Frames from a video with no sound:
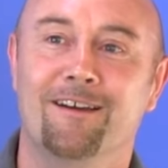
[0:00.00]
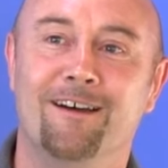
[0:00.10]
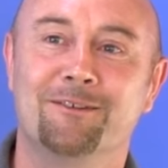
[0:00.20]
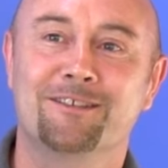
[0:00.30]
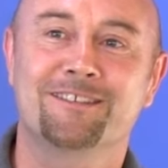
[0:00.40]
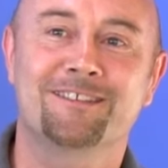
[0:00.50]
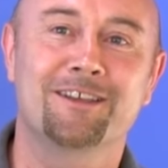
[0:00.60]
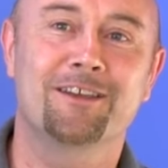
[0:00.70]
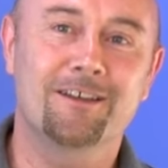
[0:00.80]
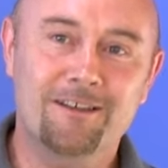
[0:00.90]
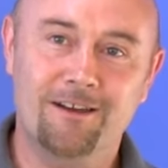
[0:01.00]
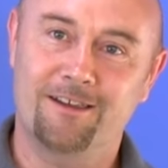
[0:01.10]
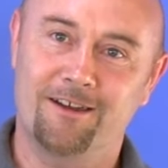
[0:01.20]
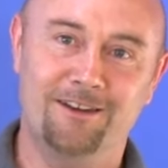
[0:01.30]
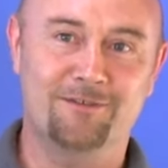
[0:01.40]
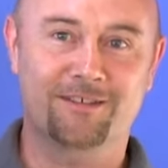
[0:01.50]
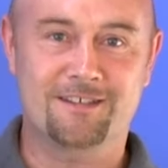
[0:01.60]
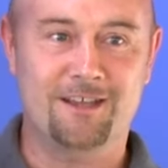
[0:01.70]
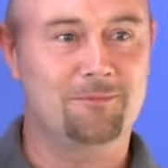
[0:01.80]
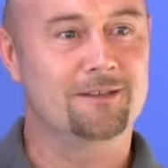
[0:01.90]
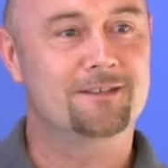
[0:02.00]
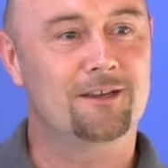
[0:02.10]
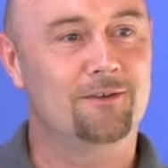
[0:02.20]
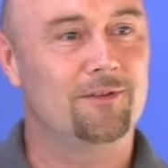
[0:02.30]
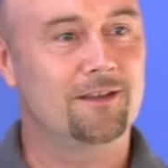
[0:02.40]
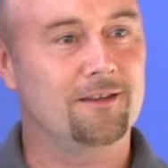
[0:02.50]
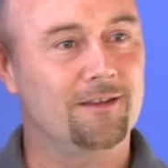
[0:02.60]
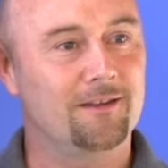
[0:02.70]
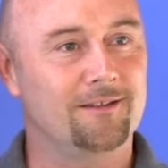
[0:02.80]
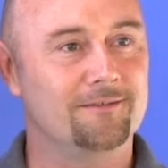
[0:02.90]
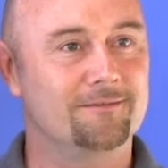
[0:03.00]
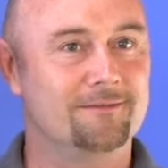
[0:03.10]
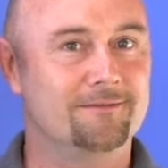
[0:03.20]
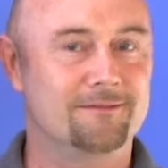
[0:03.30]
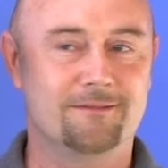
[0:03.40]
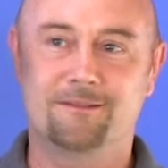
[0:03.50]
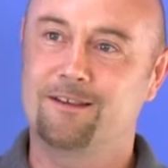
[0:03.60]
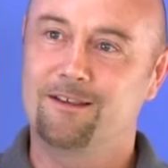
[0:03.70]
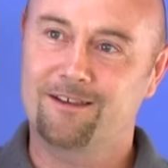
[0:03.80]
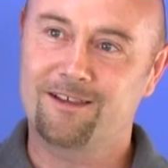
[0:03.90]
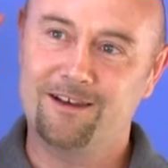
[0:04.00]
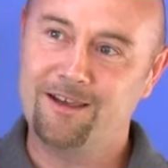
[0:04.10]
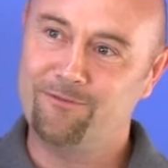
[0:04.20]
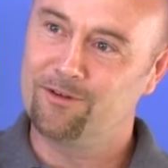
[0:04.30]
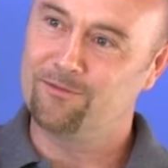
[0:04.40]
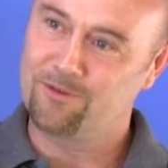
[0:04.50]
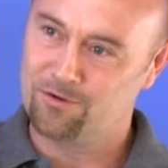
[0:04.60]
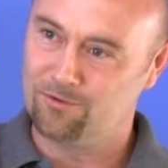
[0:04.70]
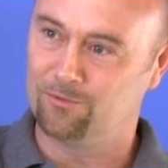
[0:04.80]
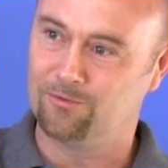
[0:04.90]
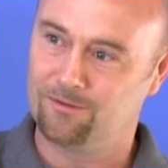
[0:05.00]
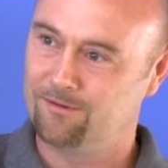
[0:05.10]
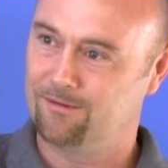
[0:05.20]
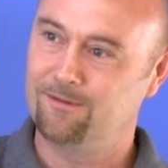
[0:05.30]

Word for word: I was just thinking, I, I kind of set myself like a, like a level of cool.